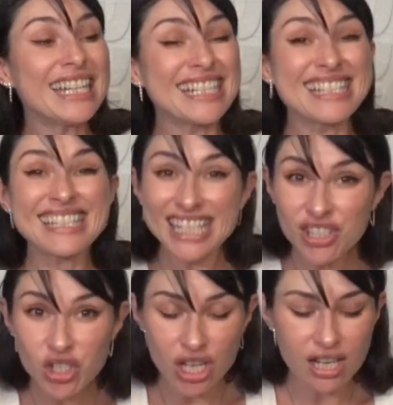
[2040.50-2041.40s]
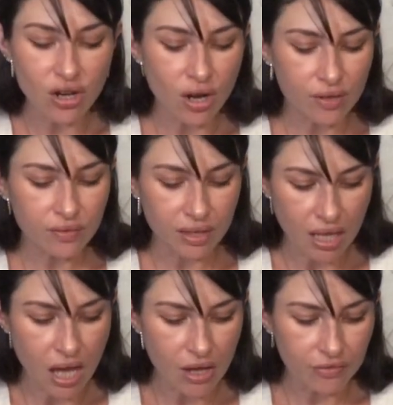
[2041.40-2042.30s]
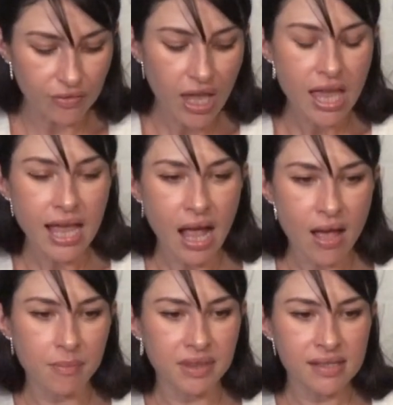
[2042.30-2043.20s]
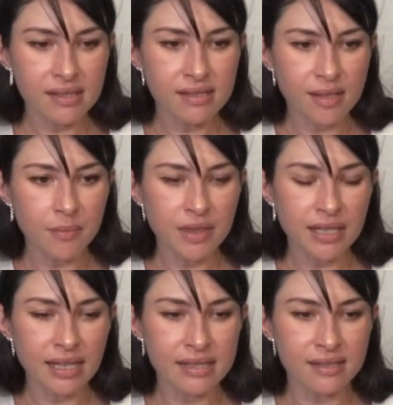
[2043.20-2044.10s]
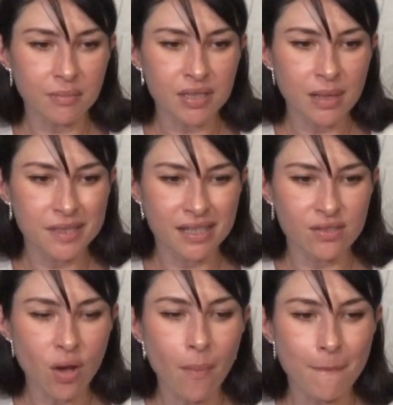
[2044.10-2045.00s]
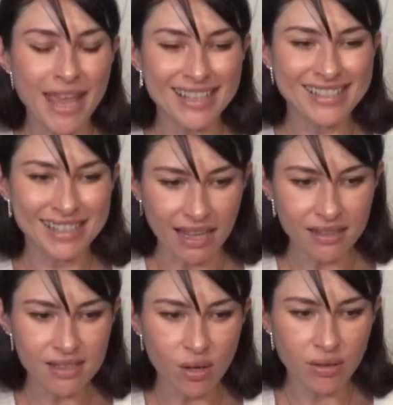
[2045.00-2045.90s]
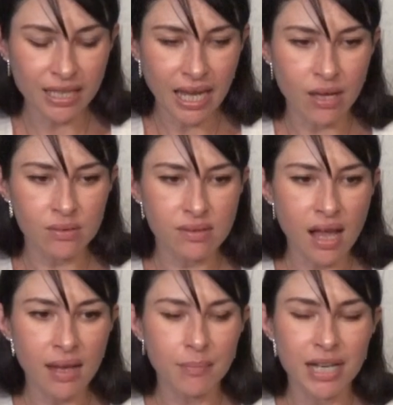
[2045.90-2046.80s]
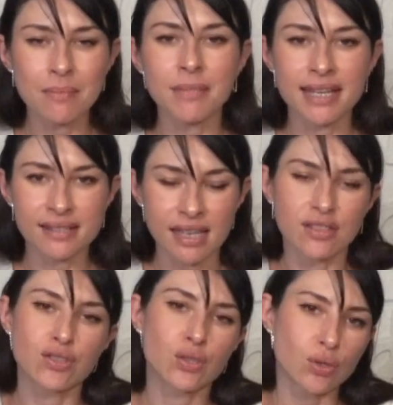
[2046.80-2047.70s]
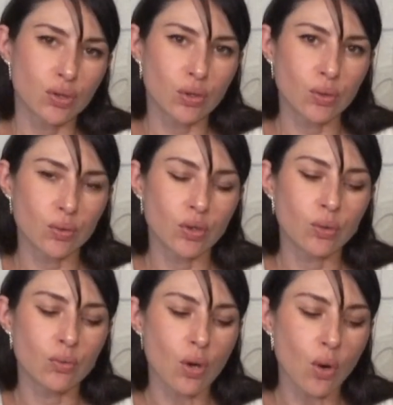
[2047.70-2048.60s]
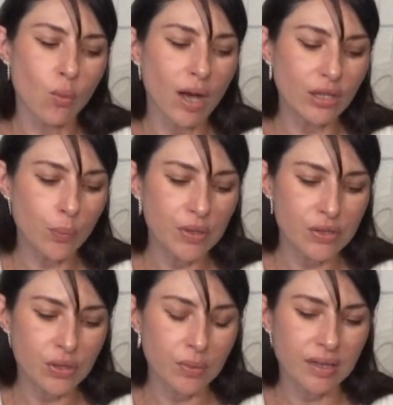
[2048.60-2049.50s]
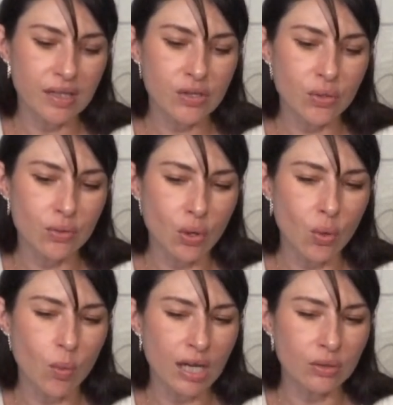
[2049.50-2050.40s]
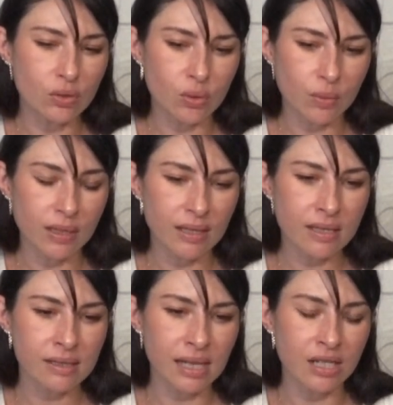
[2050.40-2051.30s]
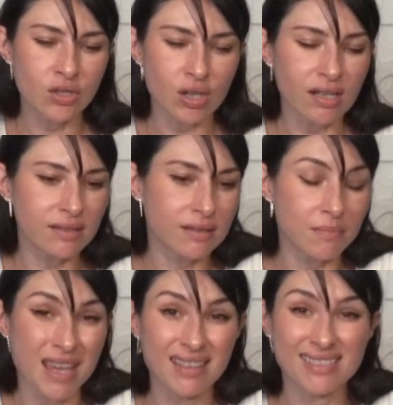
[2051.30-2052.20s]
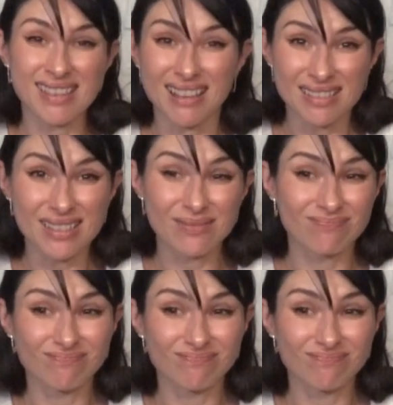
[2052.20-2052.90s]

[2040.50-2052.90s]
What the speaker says: Decision of love. This is something that sometimes does not make sense on the outside, but it makes sense to you. You know why you're pursuing this. You know why you're doing this, and it just makes sense.